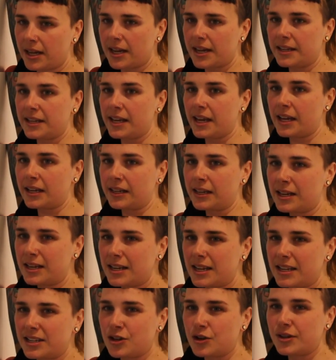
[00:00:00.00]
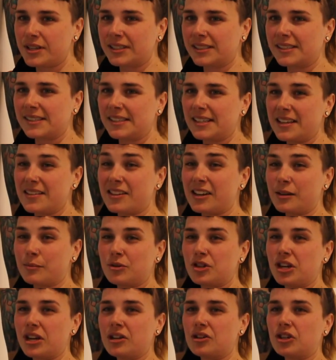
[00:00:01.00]
Again, you can see that
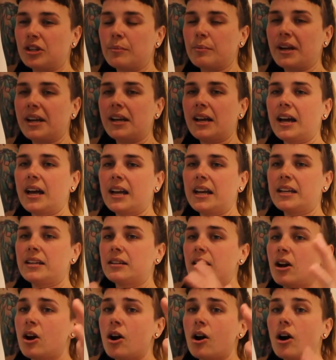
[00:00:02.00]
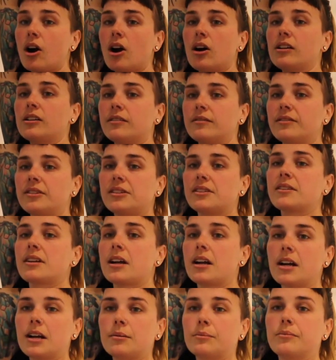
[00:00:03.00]
I'm changing my height. All of this
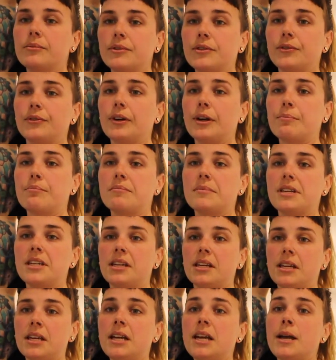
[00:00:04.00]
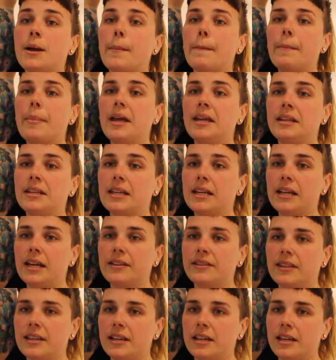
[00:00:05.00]
comes from me bending
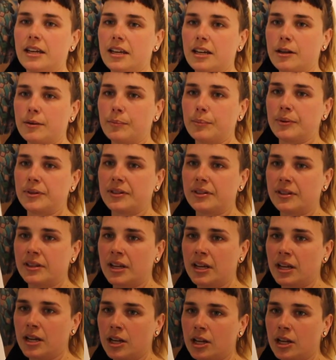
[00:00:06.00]
at the hips,